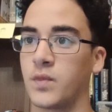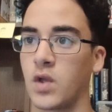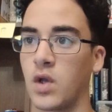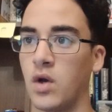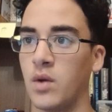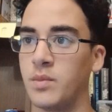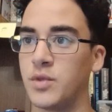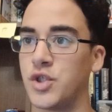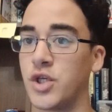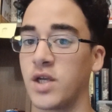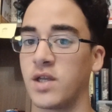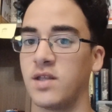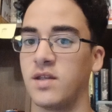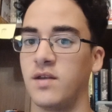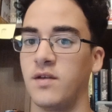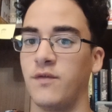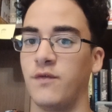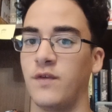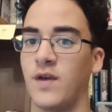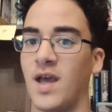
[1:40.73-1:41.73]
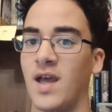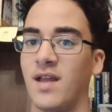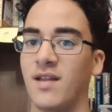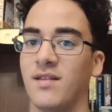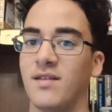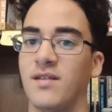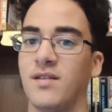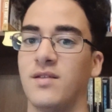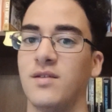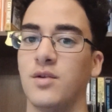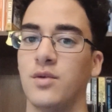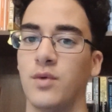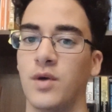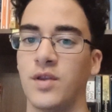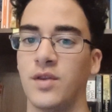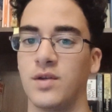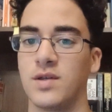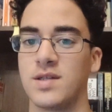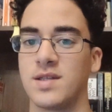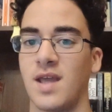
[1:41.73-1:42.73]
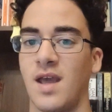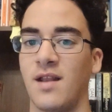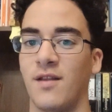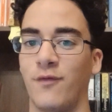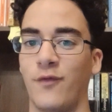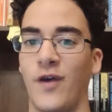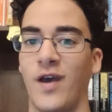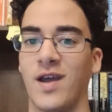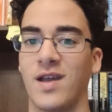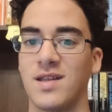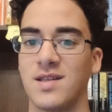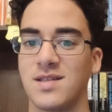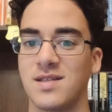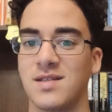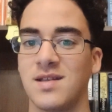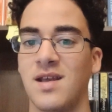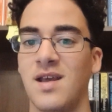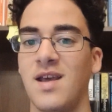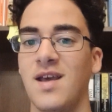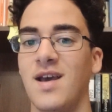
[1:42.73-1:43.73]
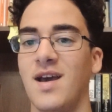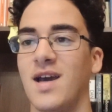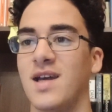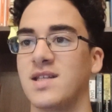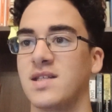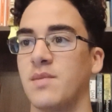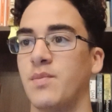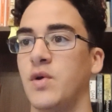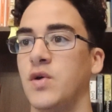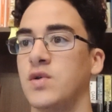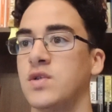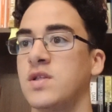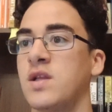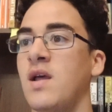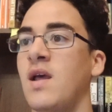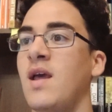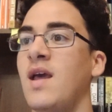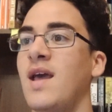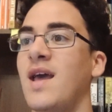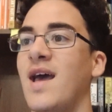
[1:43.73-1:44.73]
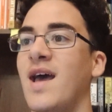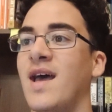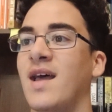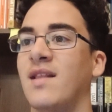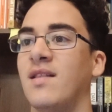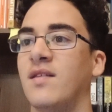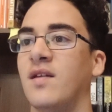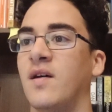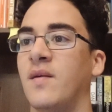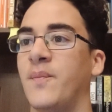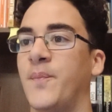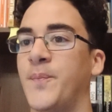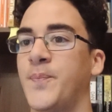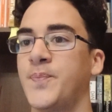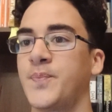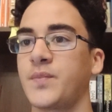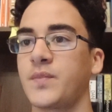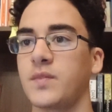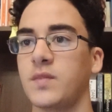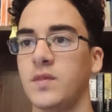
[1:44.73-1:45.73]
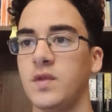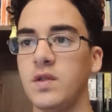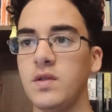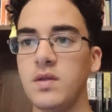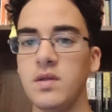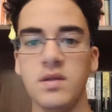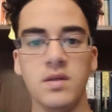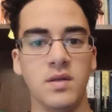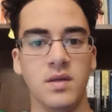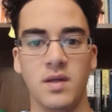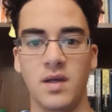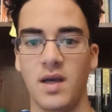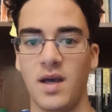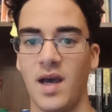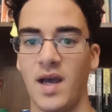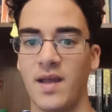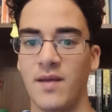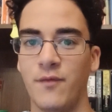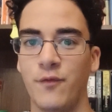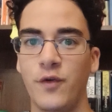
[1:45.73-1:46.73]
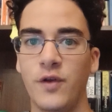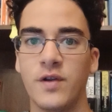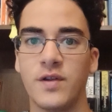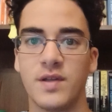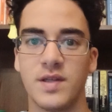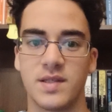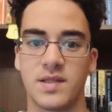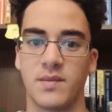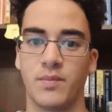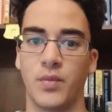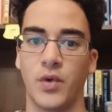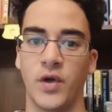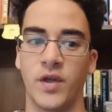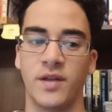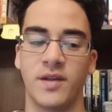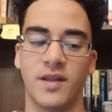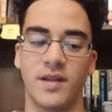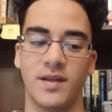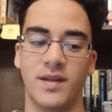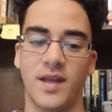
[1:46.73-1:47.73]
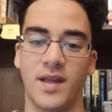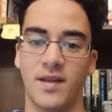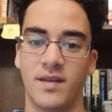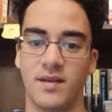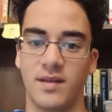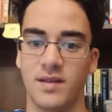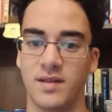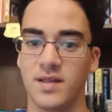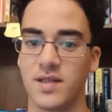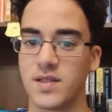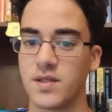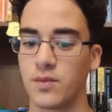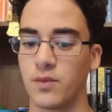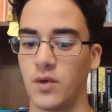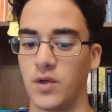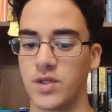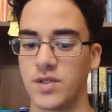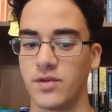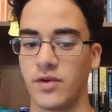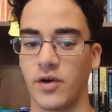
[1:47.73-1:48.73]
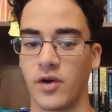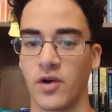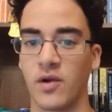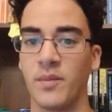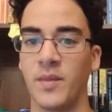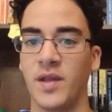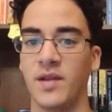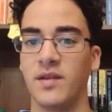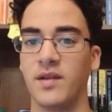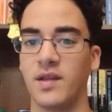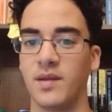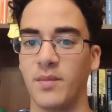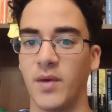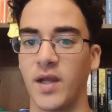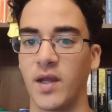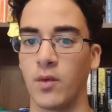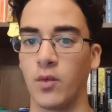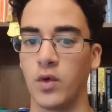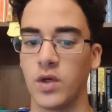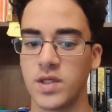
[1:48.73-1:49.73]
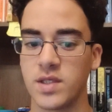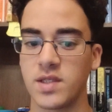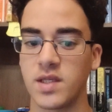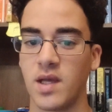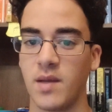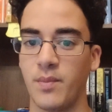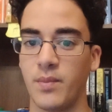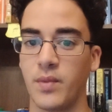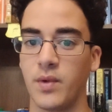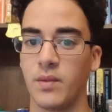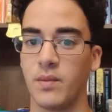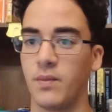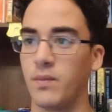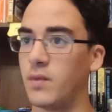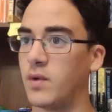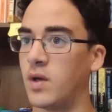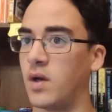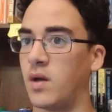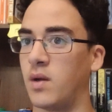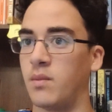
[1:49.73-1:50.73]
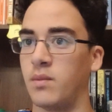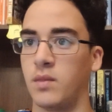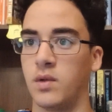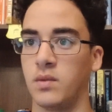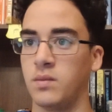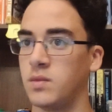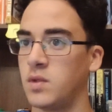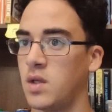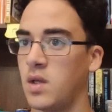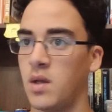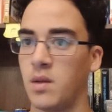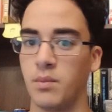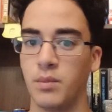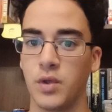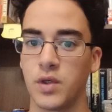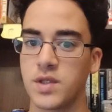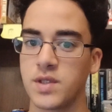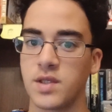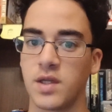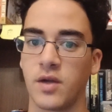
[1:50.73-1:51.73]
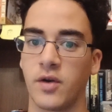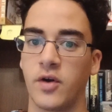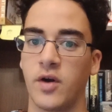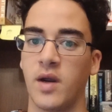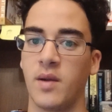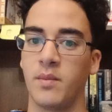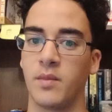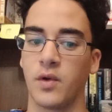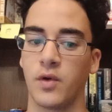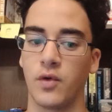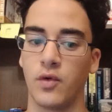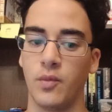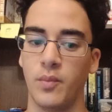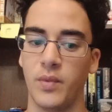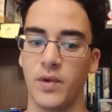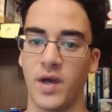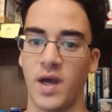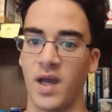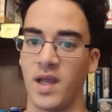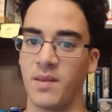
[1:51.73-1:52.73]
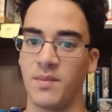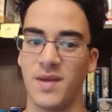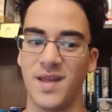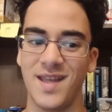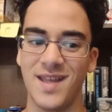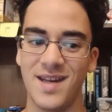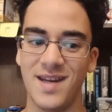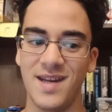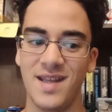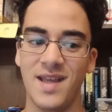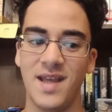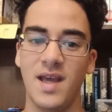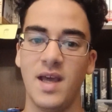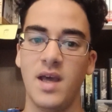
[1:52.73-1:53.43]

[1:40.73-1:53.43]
objective and to understand facts, I suppose. And I am very disappointed that this was recommended by a WhatsApp um, Bookstagram group I'm in,